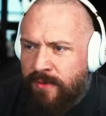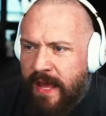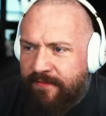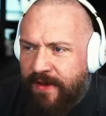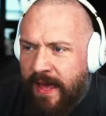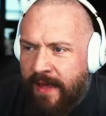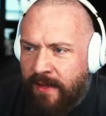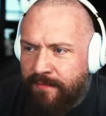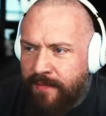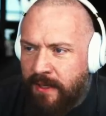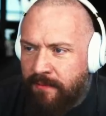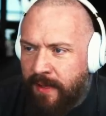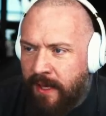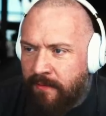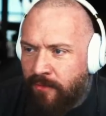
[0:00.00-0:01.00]
never helped
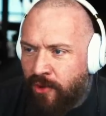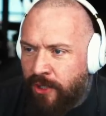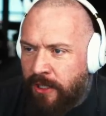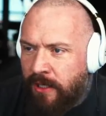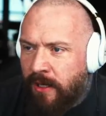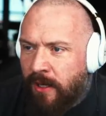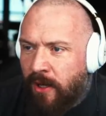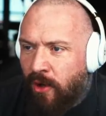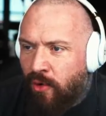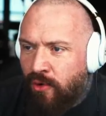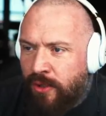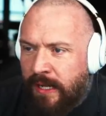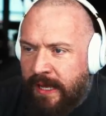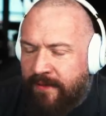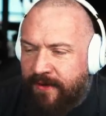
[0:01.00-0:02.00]
me make money,
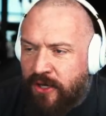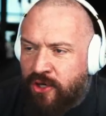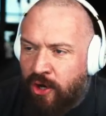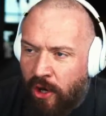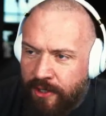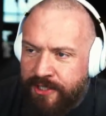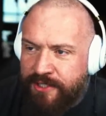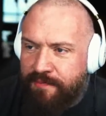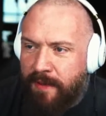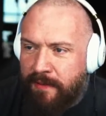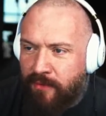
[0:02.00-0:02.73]
only ever cost me